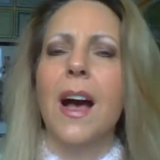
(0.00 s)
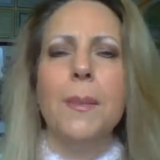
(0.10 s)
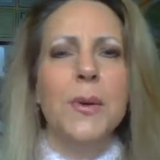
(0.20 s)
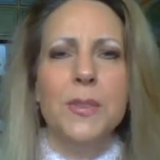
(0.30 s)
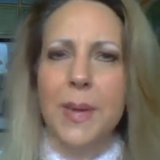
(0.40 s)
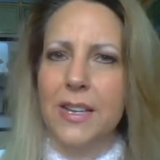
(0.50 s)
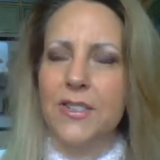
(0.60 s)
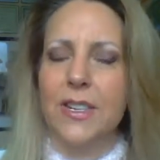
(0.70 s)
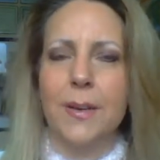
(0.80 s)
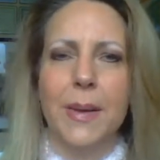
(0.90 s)
I'm always
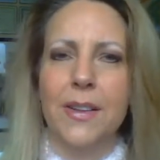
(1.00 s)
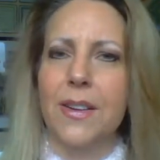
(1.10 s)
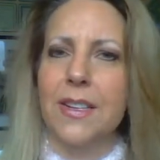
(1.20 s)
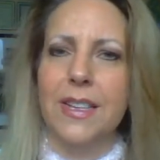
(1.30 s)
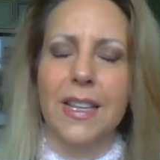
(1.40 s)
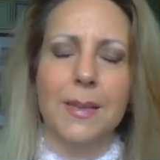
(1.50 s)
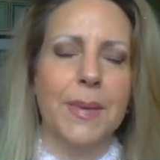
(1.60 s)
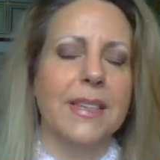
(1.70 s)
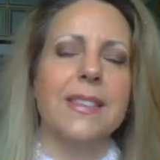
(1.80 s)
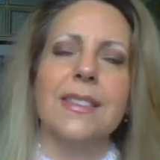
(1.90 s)
passionate about on a daily
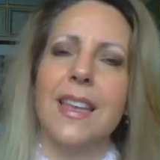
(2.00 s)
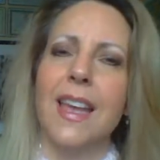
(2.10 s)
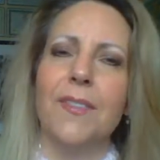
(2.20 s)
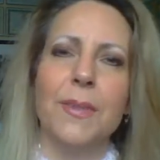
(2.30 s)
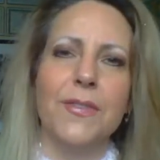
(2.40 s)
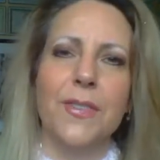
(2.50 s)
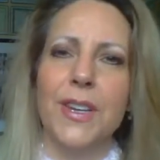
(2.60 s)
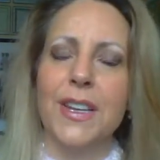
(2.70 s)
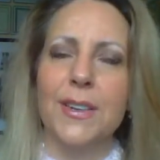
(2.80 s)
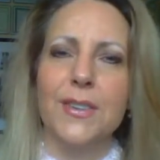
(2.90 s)
basis. I have been for
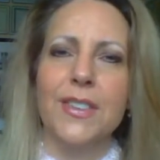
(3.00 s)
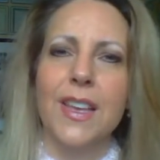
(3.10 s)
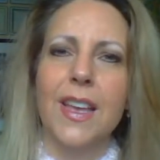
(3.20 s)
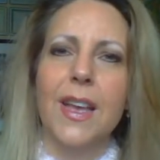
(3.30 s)
years.